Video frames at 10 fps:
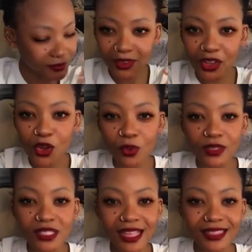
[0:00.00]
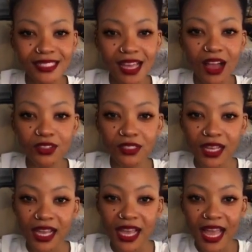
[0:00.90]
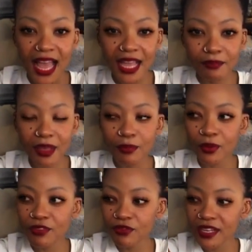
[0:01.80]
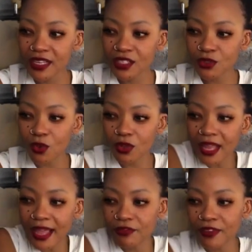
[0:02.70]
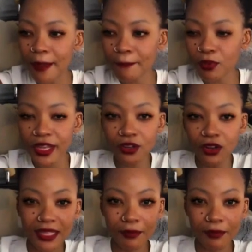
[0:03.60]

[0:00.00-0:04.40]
go inside this house, and my boyfriend is all like flamboyant on some,